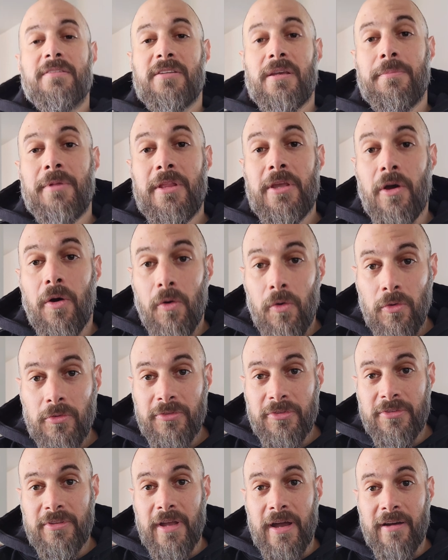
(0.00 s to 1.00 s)
some of the
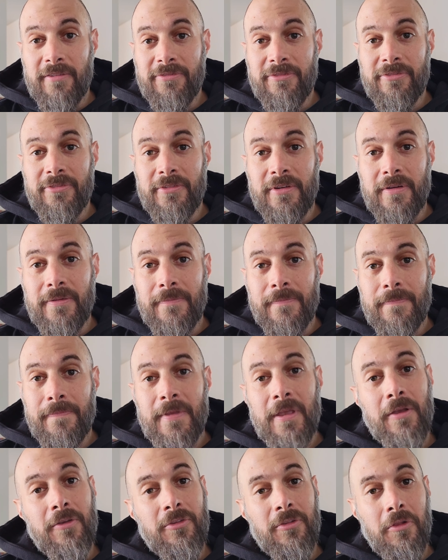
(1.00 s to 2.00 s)
old stuff,
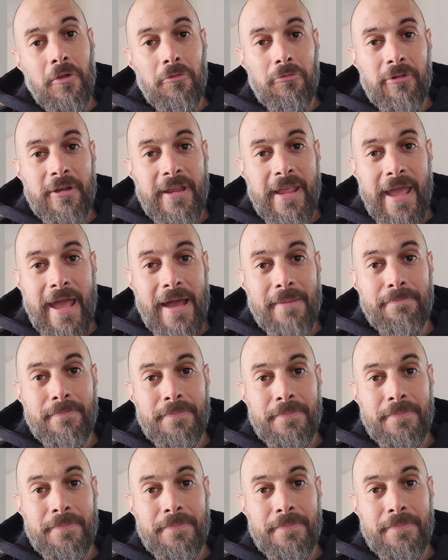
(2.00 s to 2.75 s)
here's a little recap.